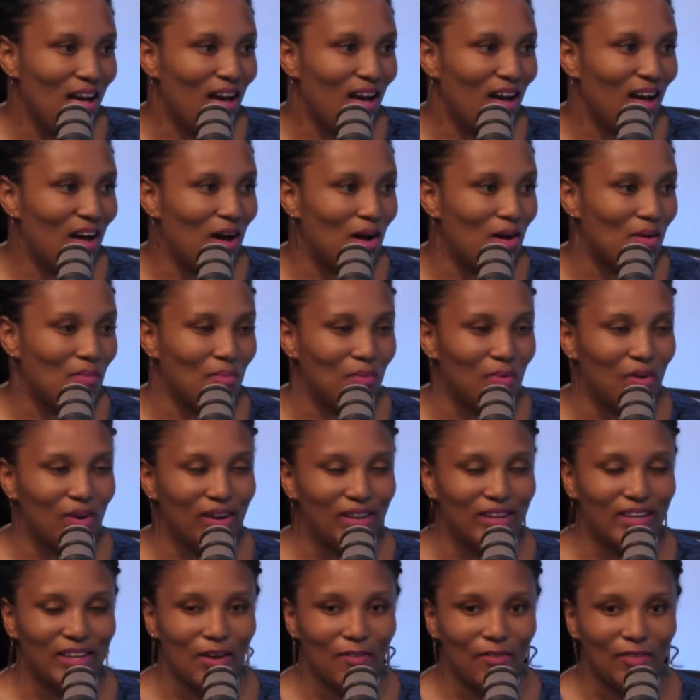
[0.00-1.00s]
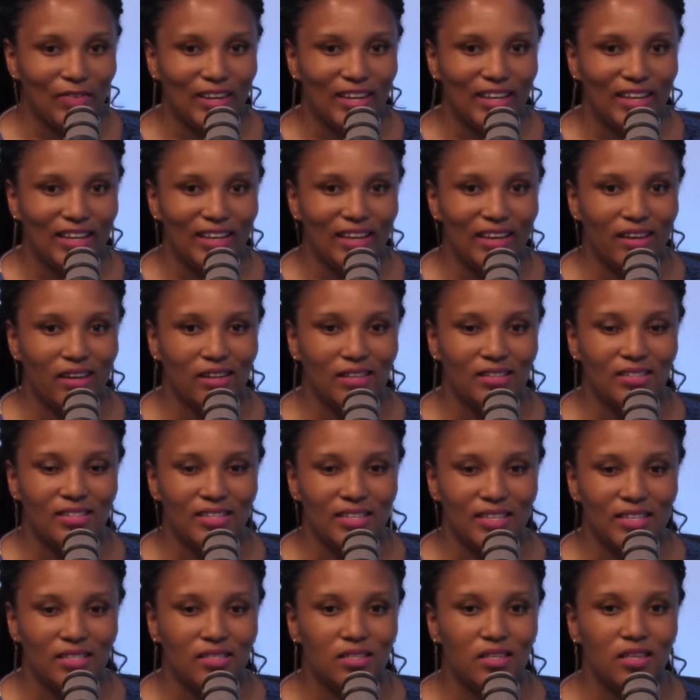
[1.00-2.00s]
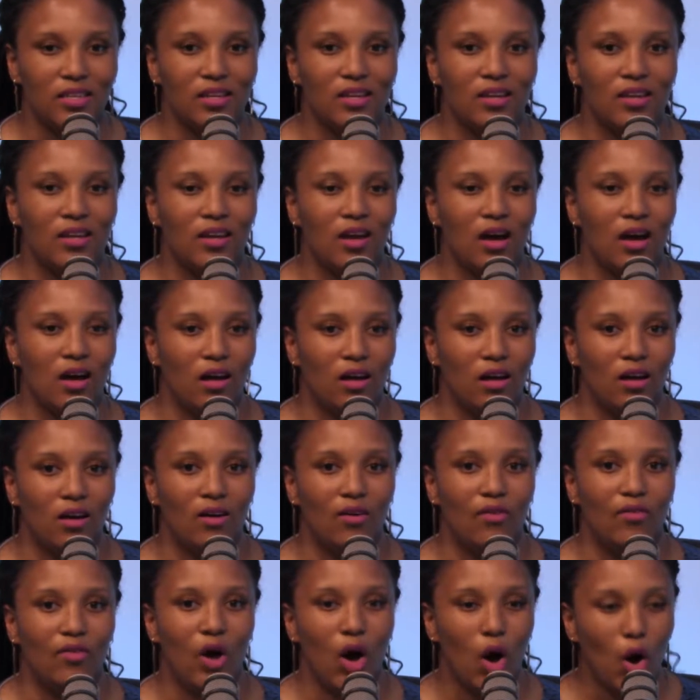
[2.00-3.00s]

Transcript: We're definitely in a season of